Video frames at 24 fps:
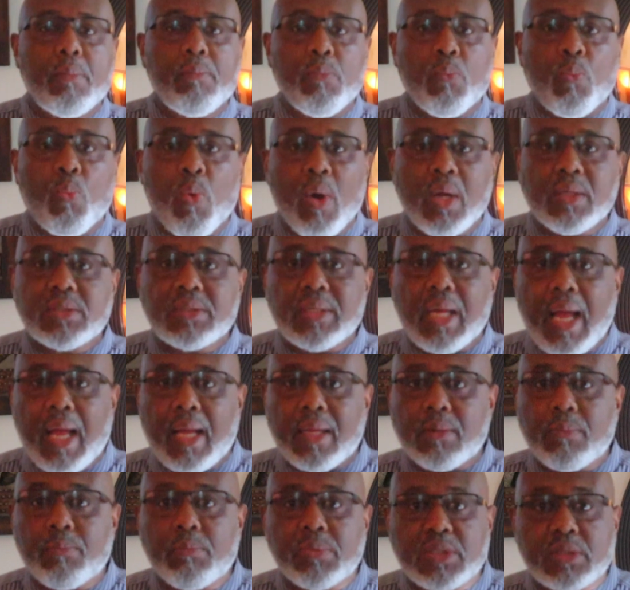once
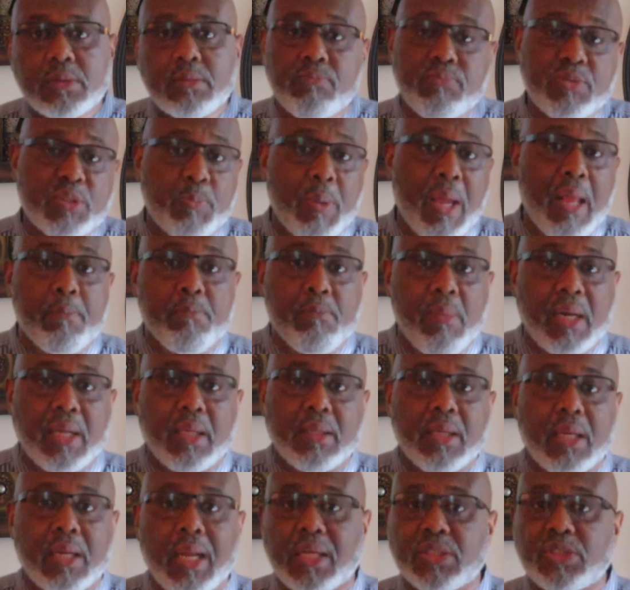I spent money
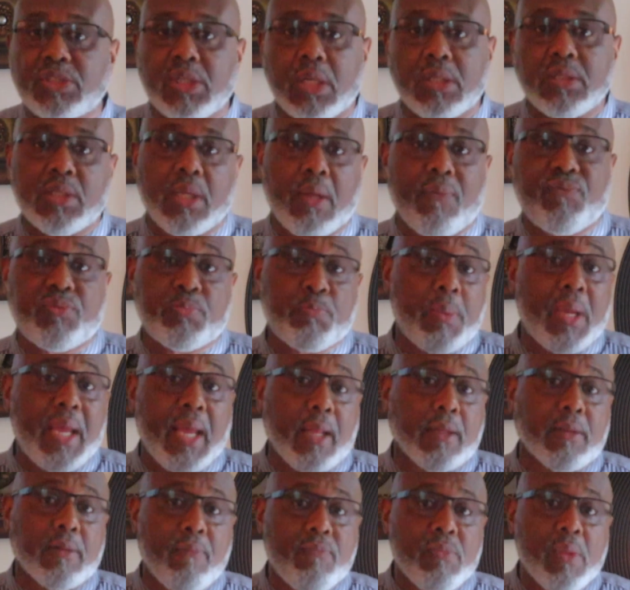that I shouldn't have
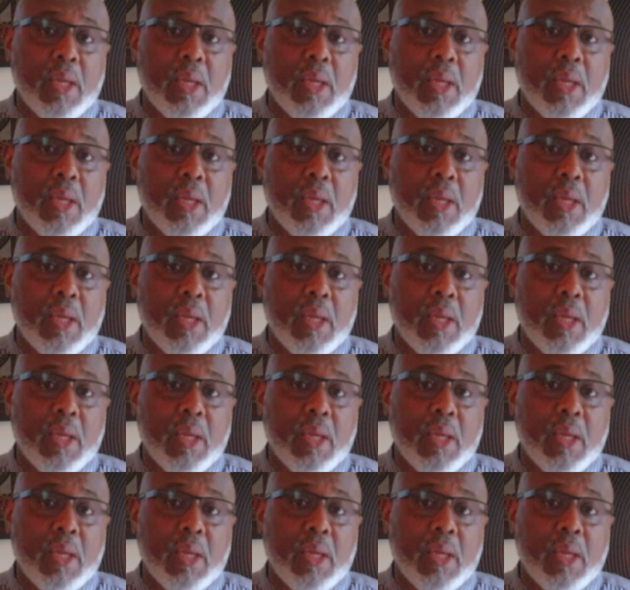spent.